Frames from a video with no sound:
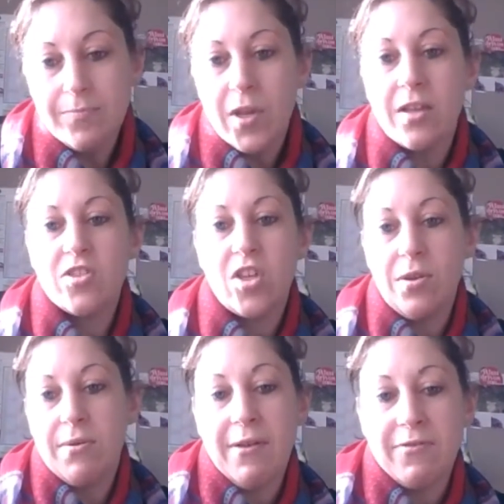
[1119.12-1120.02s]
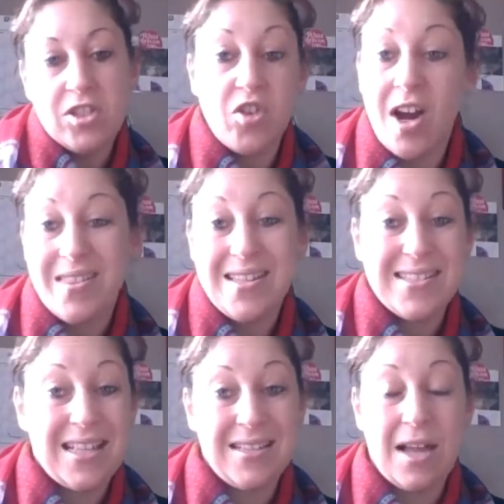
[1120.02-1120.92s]
And so you have to try these
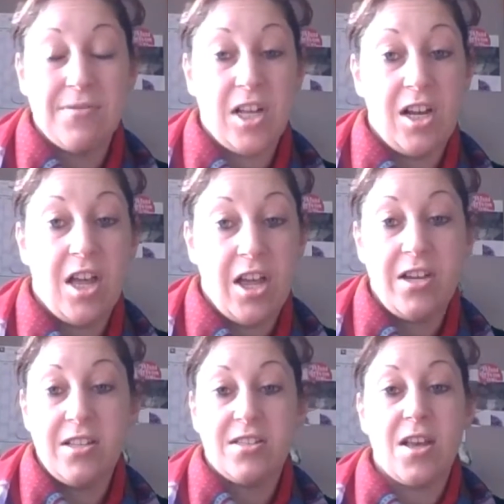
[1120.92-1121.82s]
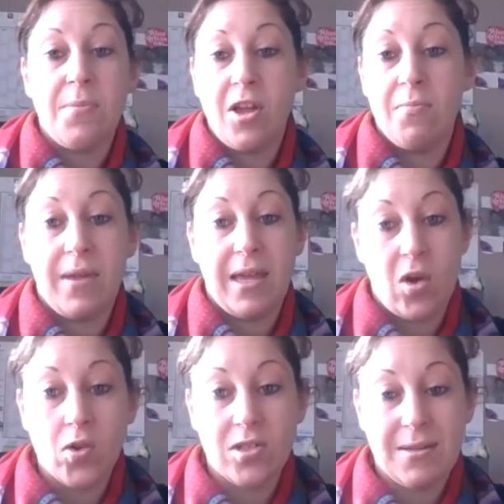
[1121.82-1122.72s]
things out to learn. And some can be
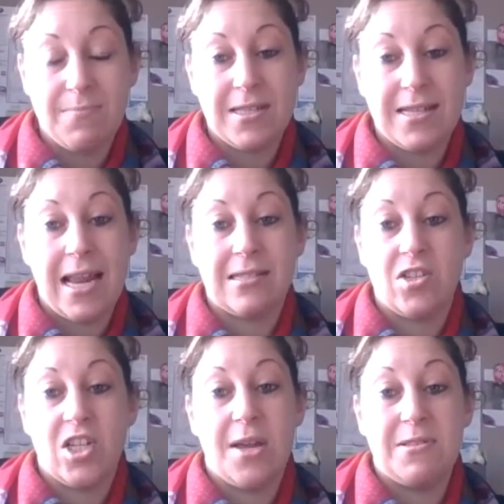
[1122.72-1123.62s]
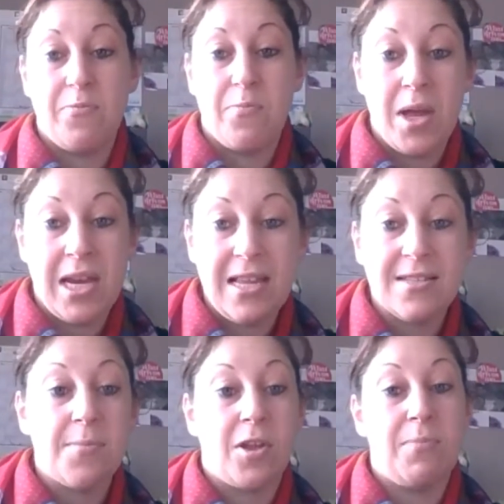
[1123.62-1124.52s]
costly mistakes in terms of money.
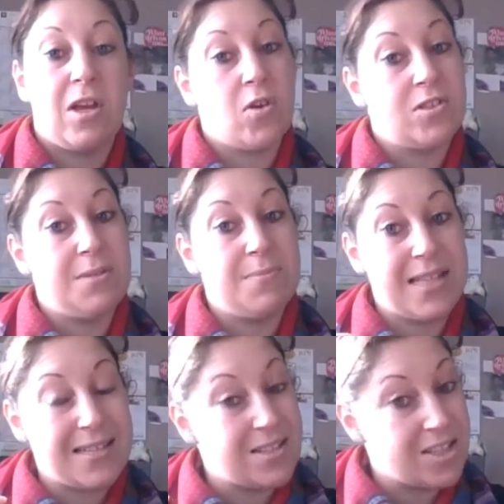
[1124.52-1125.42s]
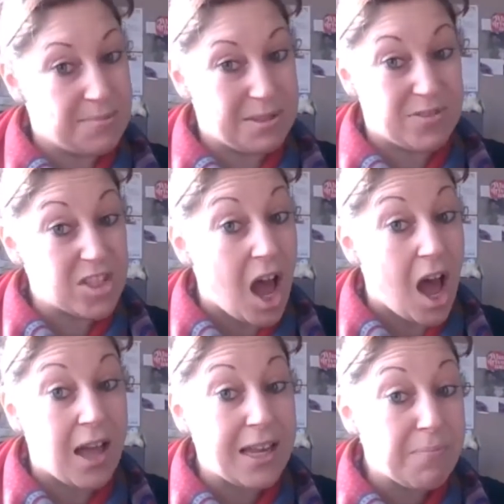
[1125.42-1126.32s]
Some can be costly mistakes in terms of
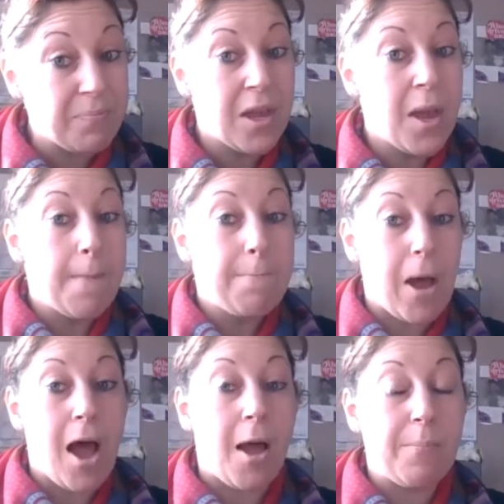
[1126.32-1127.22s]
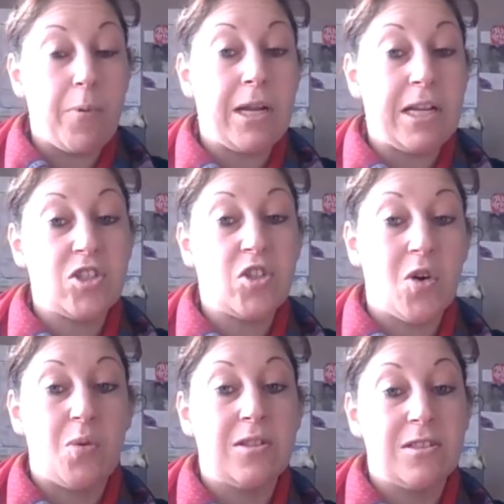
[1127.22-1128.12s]
time. But I'm pretty
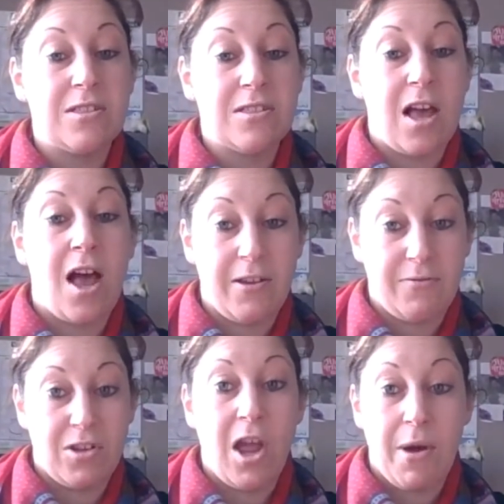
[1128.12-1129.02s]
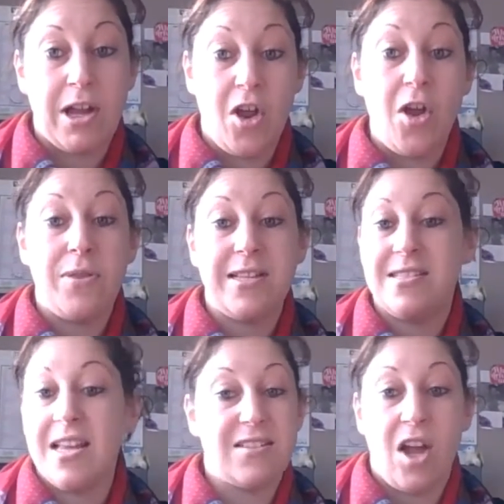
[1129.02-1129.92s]
sure once I know these
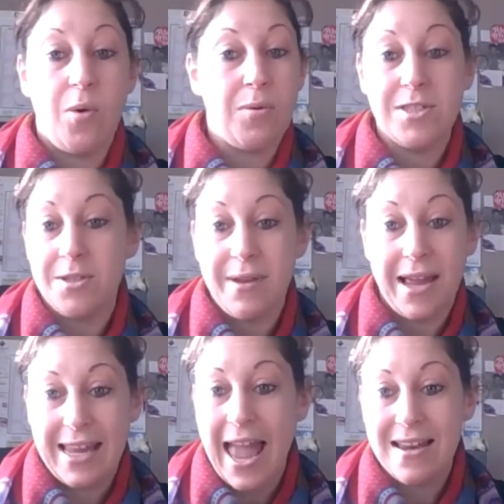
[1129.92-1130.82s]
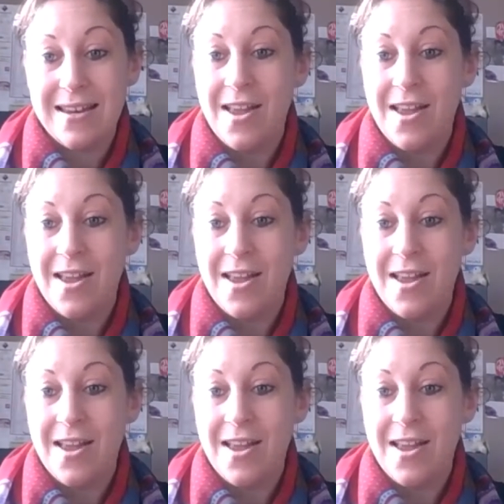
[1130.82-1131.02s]
things, I won't do it again.